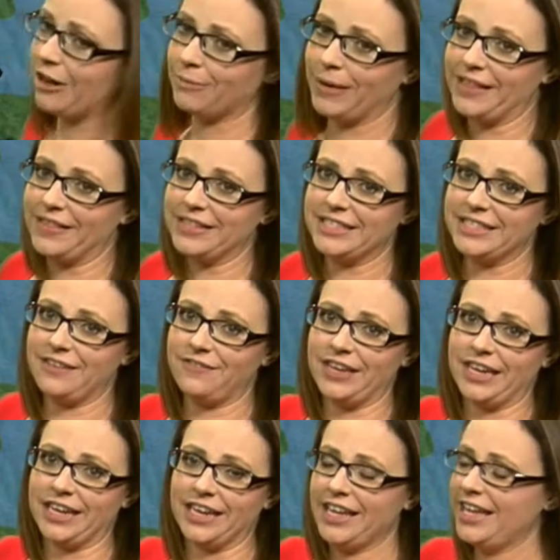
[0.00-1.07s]
by this
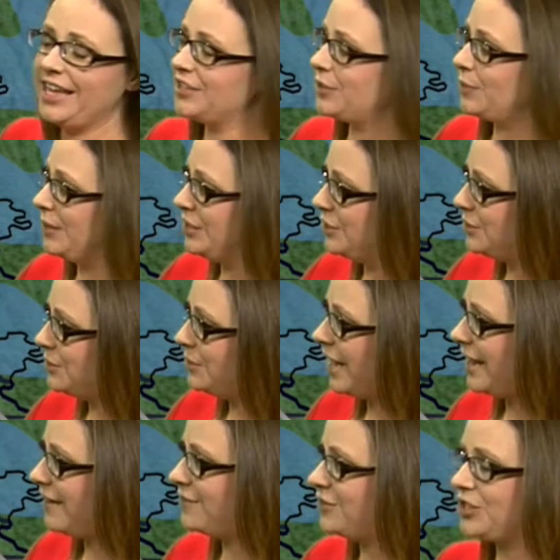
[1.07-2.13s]
evening. So we do
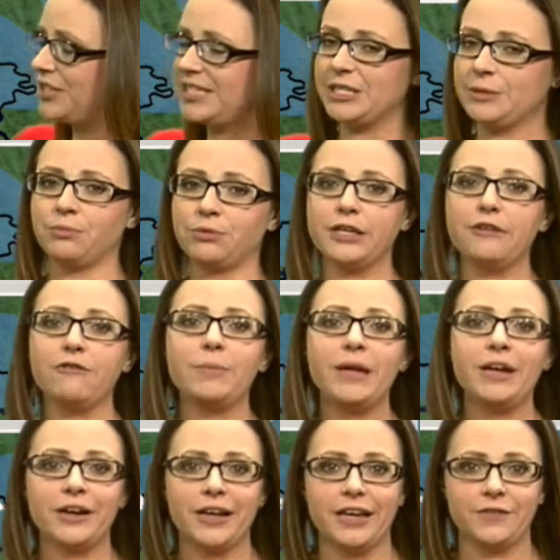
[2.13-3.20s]
have just this brief
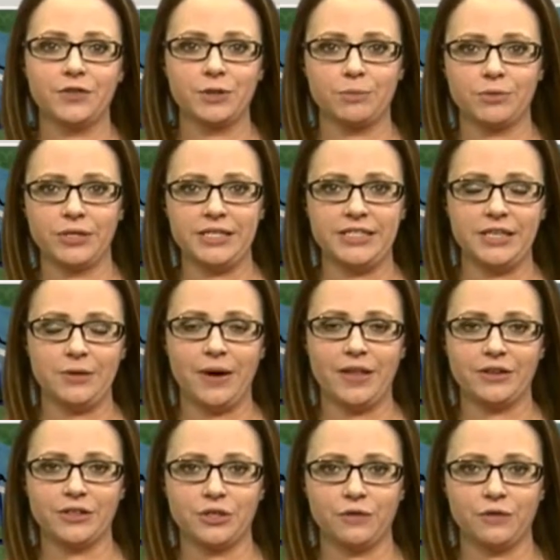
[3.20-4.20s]
period of some breezy weather.